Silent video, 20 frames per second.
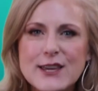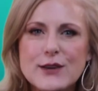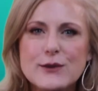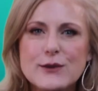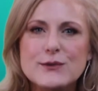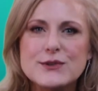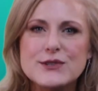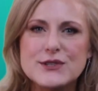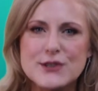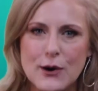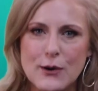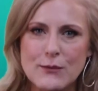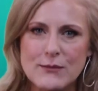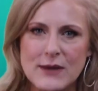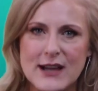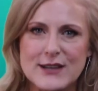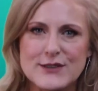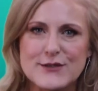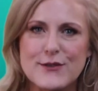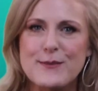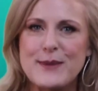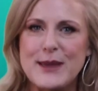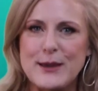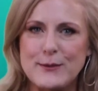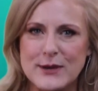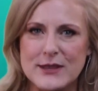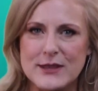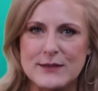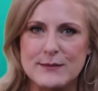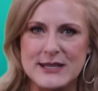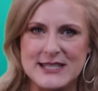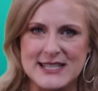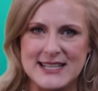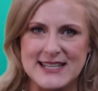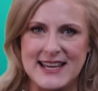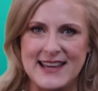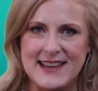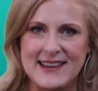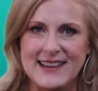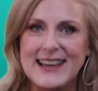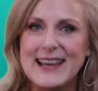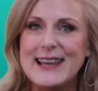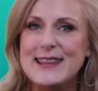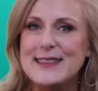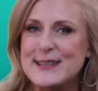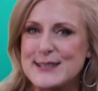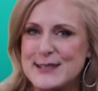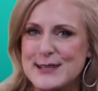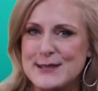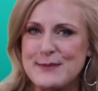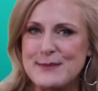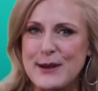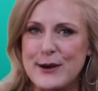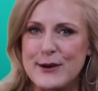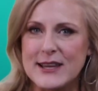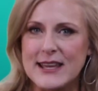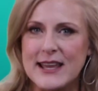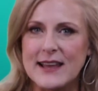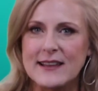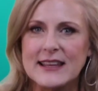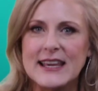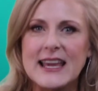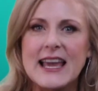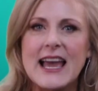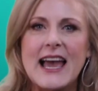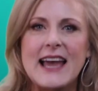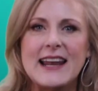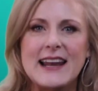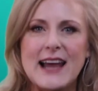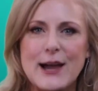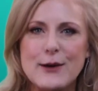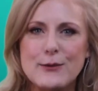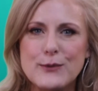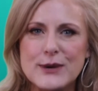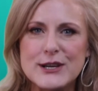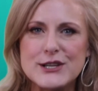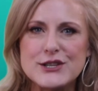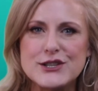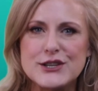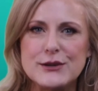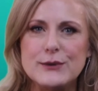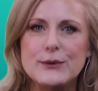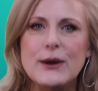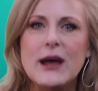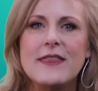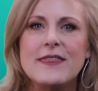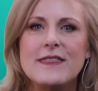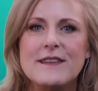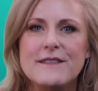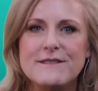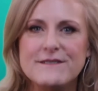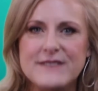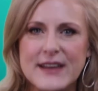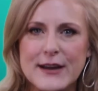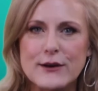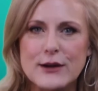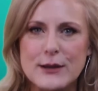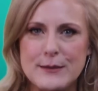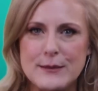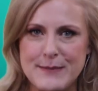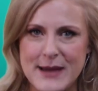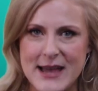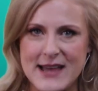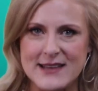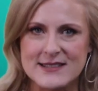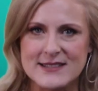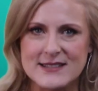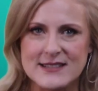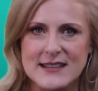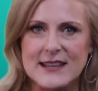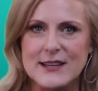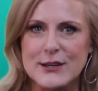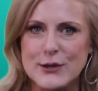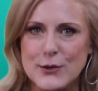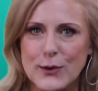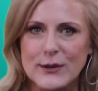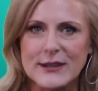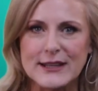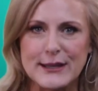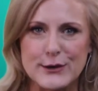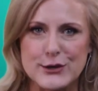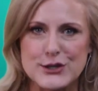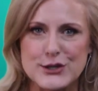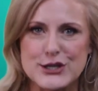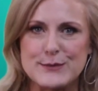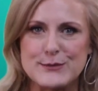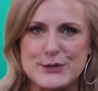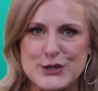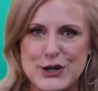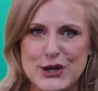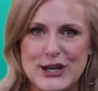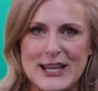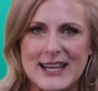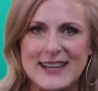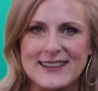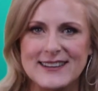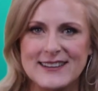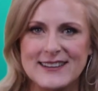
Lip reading: you so much for being with me today. This is Mary Kelly, and I wish you the very best in your leadership journey.